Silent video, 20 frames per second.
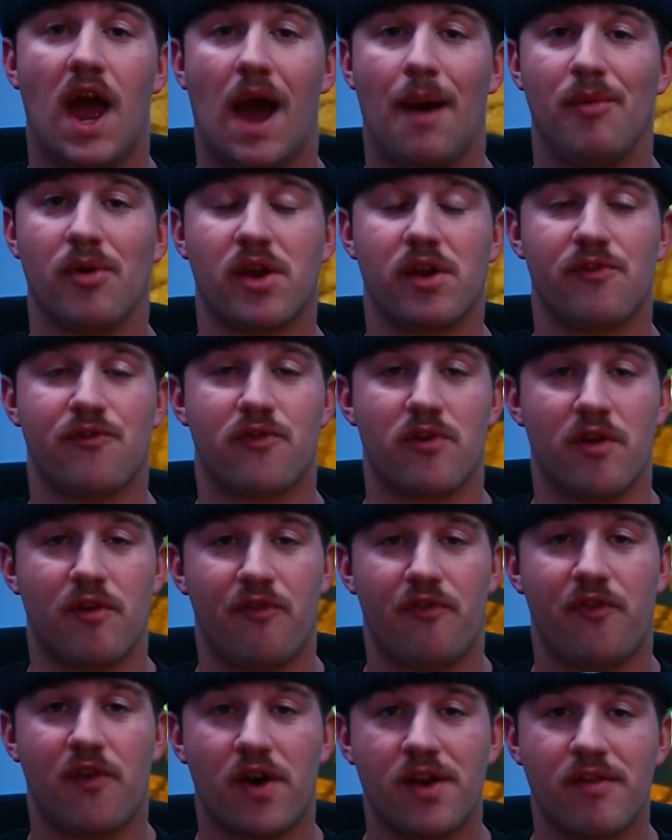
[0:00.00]
I'm looking for a
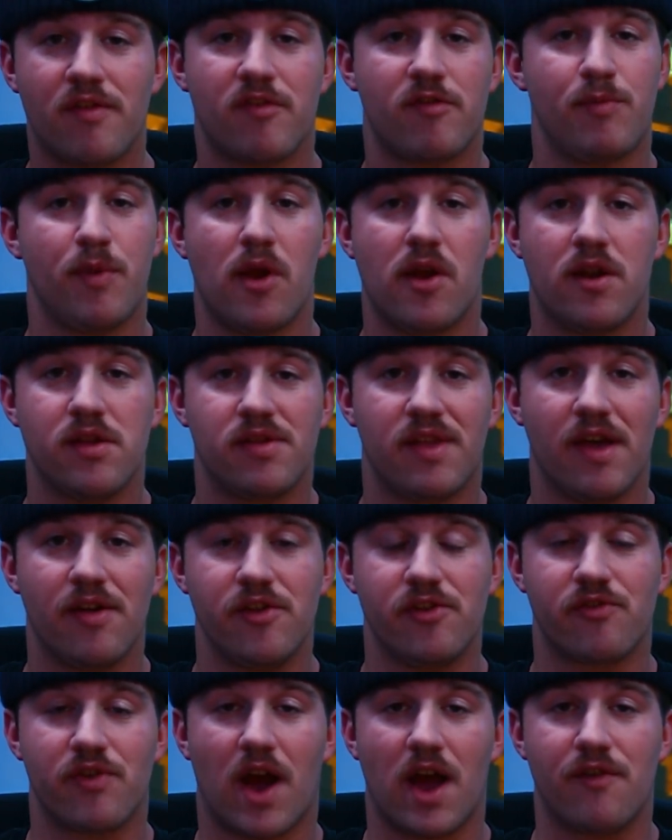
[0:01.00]
fun, spirited
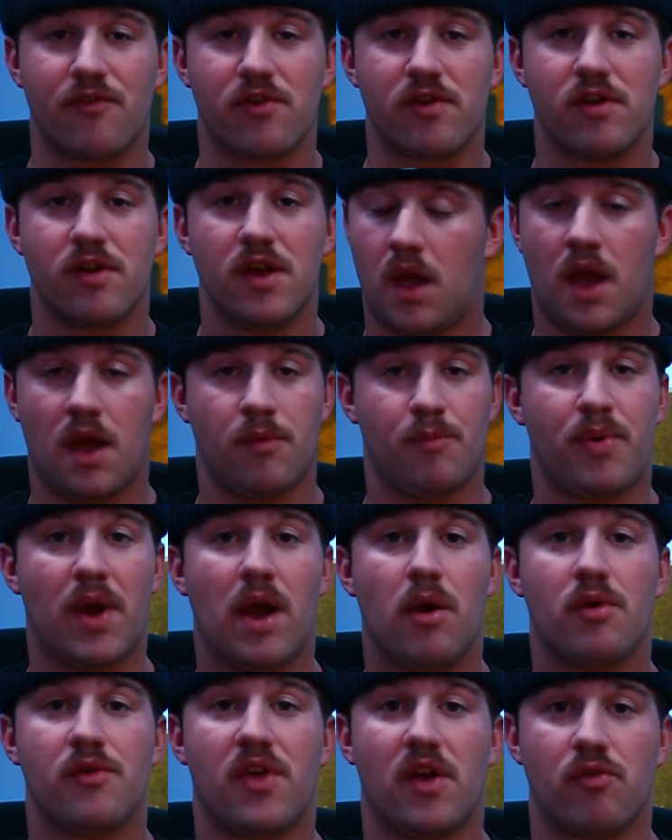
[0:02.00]
daily driver, and
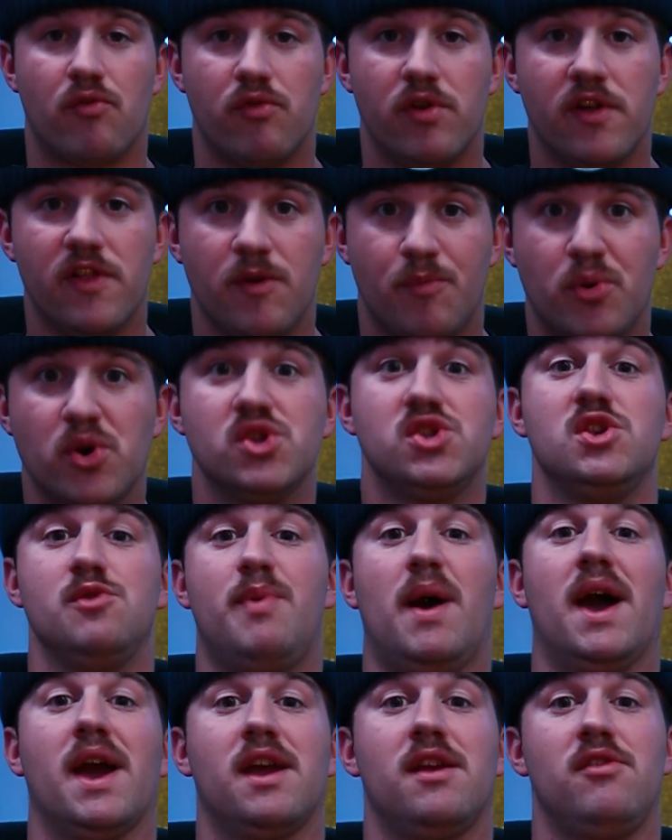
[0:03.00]
power that really puts you
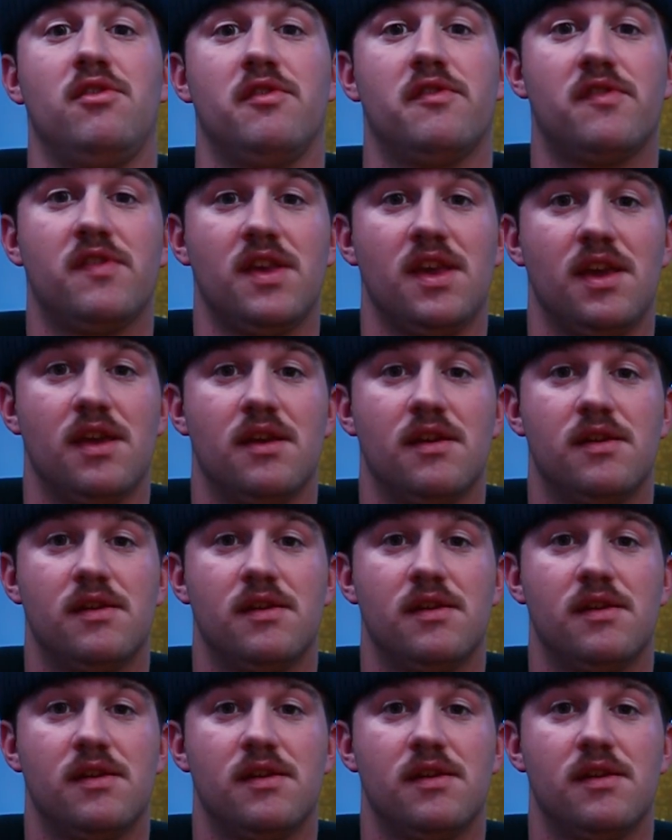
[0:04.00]
back in your seat.